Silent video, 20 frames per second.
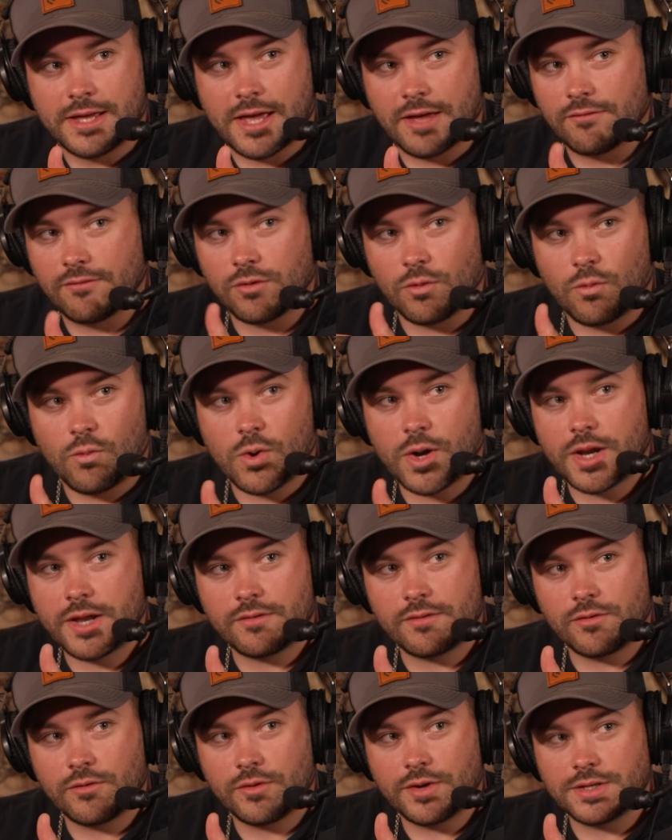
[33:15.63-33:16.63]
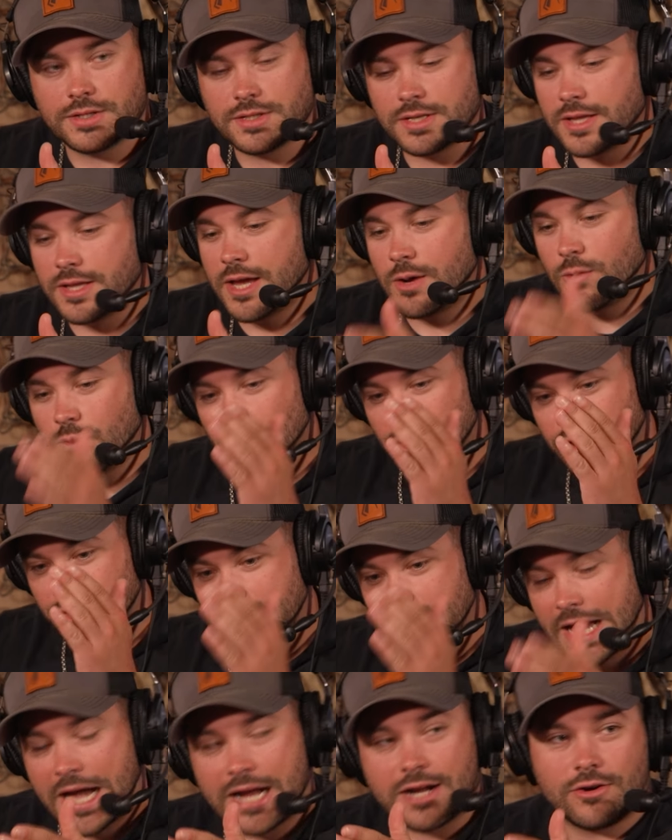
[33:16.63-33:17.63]
and for whatever reason, they will
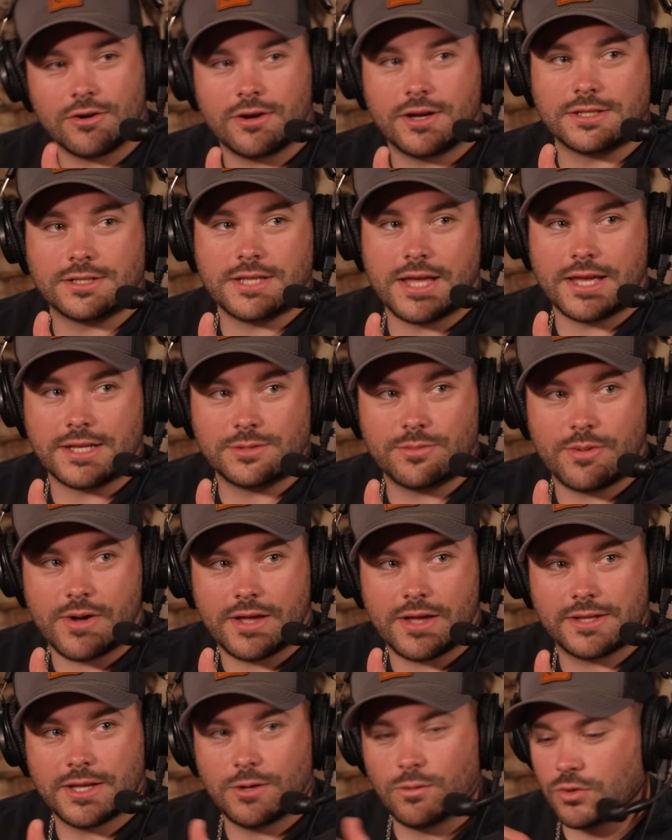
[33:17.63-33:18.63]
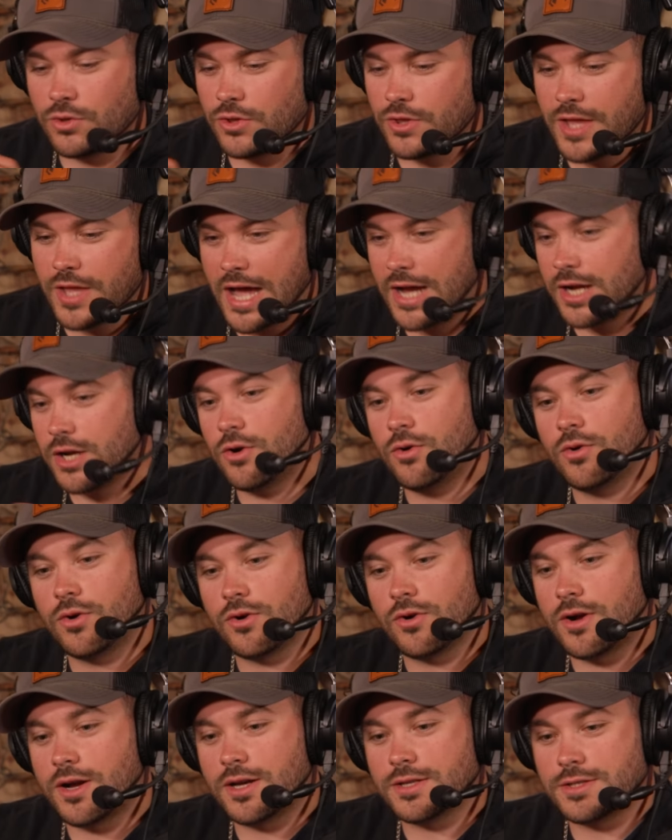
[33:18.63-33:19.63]
not cross that spot. They will not go
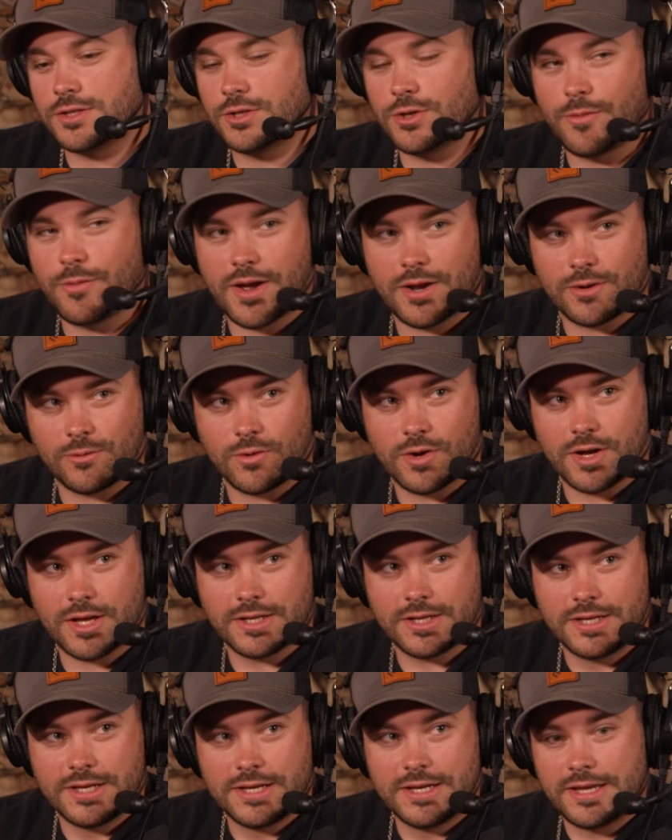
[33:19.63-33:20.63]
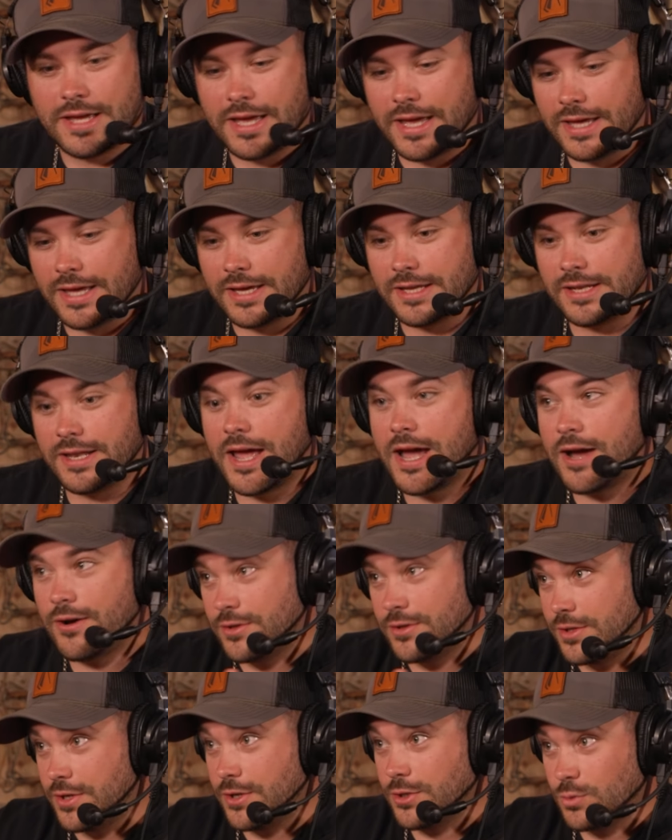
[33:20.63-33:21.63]
across it, no matter what. And
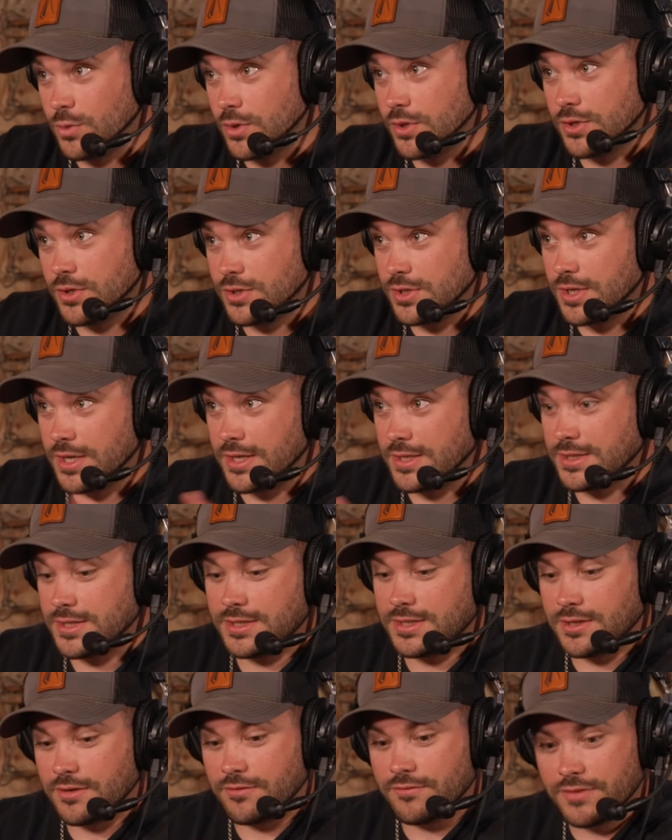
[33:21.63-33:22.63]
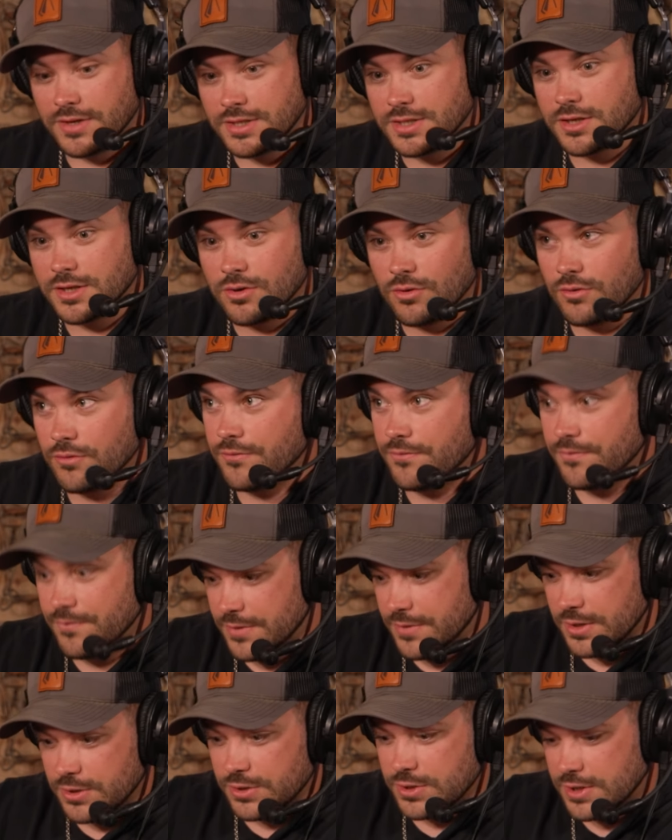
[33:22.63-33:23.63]
now there's what they're saying is it's a physical.
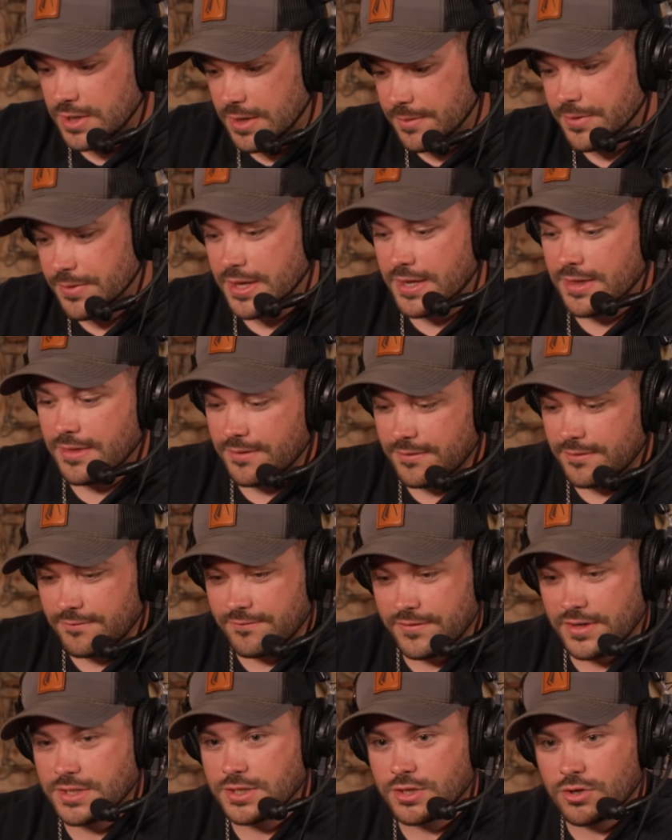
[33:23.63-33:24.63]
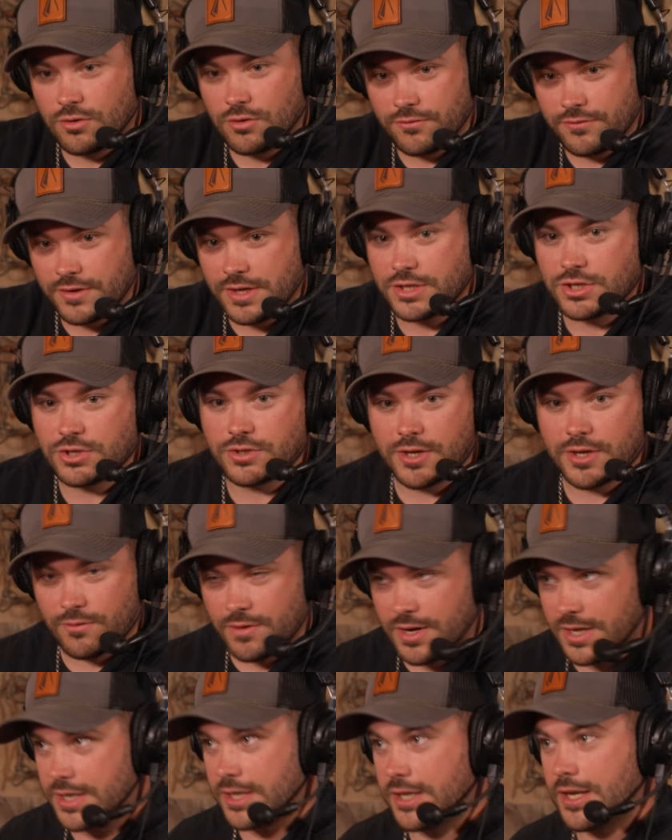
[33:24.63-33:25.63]
There's something they physical recognize. feature they
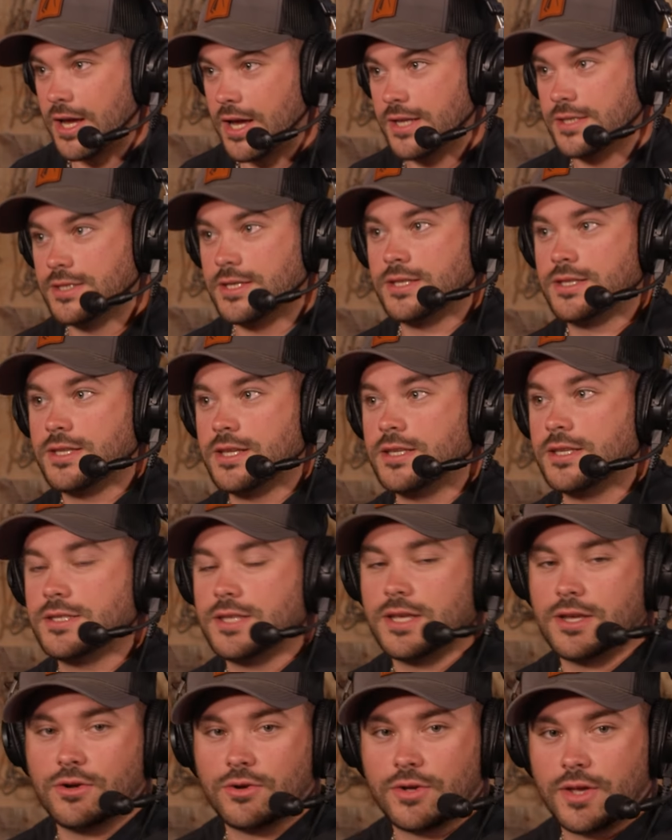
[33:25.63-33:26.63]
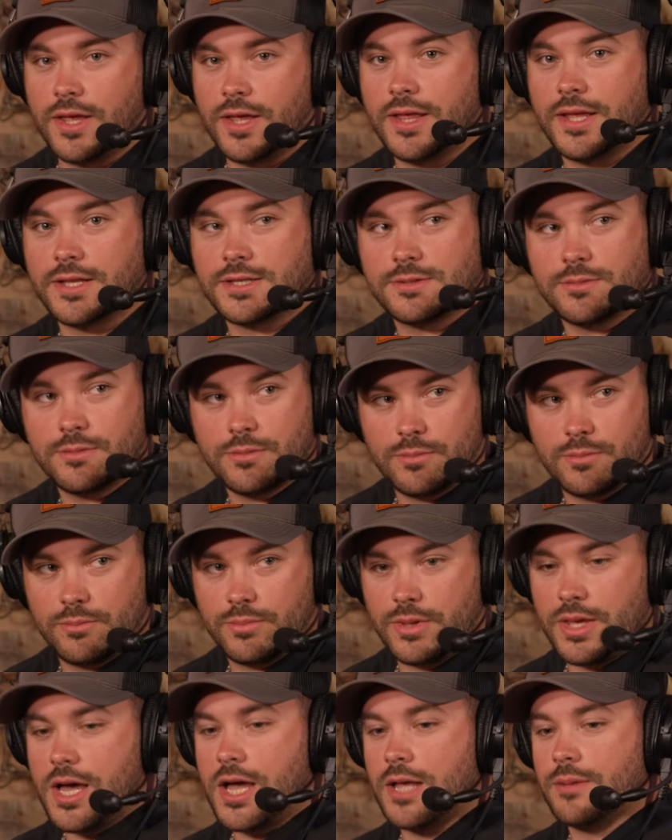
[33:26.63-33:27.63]
recognize that they say, okay, that's
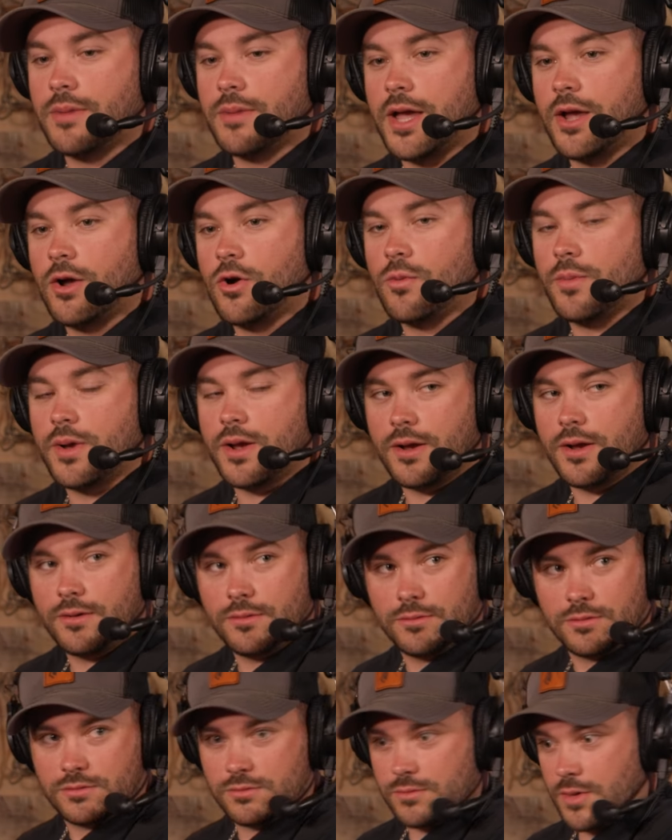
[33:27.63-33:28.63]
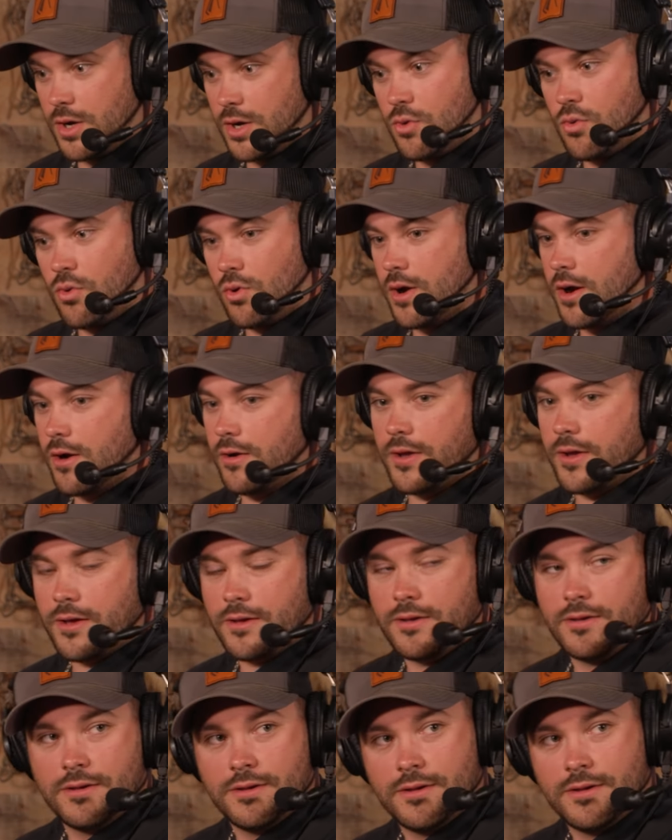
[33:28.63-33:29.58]
beyond my home area my core area.